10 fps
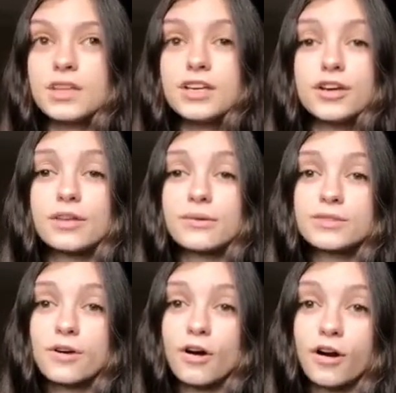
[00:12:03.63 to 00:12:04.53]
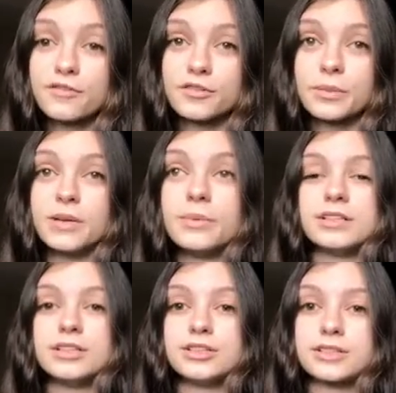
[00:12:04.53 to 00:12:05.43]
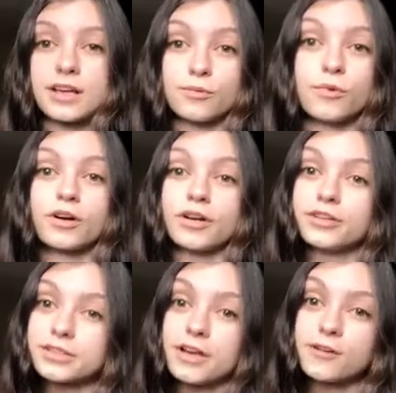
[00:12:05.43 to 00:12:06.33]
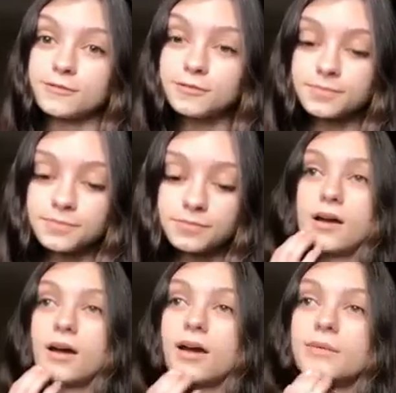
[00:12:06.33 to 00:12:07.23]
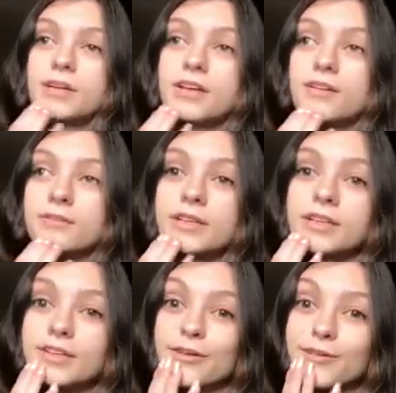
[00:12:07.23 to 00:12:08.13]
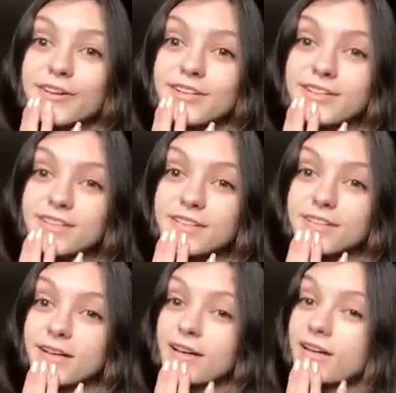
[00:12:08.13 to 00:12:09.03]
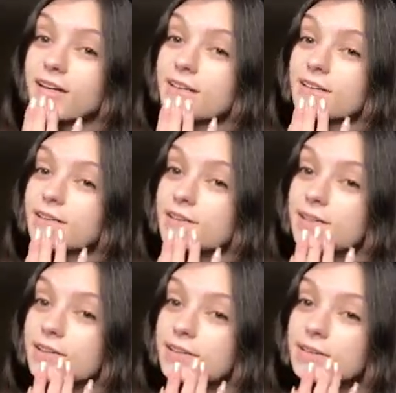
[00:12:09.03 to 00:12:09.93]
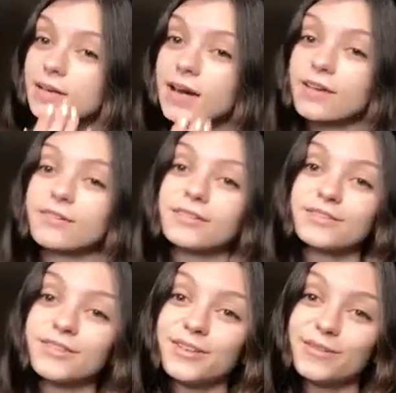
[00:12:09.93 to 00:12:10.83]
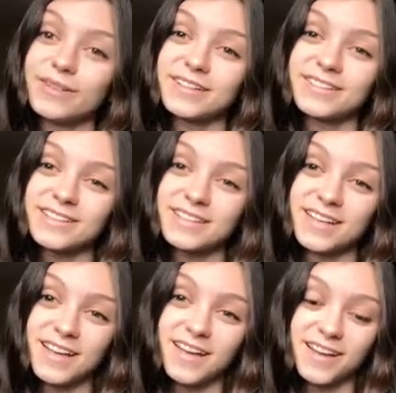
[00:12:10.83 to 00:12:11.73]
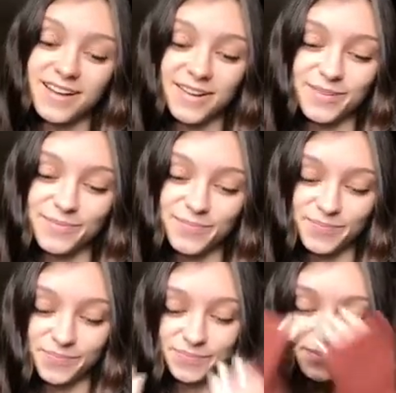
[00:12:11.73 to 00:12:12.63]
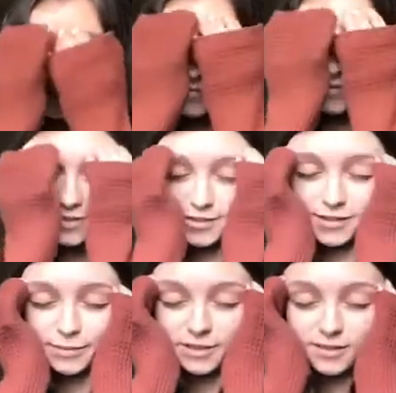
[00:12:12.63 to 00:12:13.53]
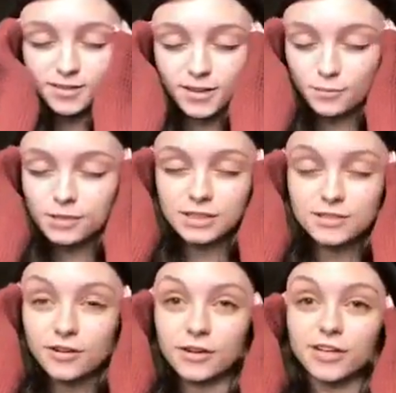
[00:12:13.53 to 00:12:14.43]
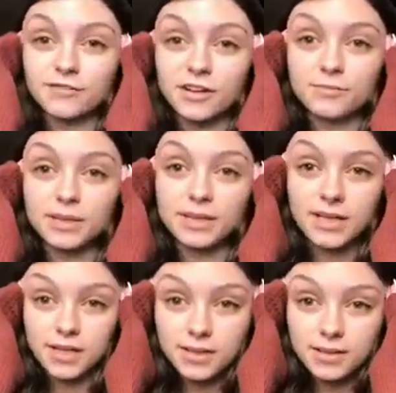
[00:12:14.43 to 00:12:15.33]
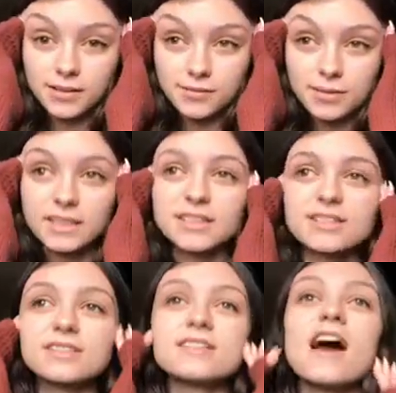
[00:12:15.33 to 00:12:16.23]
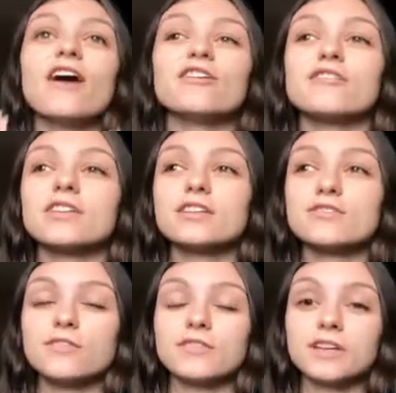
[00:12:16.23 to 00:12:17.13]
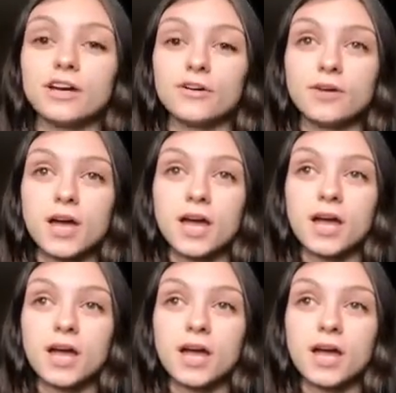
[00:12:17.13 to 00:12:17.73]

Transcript: you know, that was all hard for me, but you just gotta work on yourself. I mean, I don't really know where else I don't know what else to talk about. I'm really sorry if I've been like really just out of it this whole video.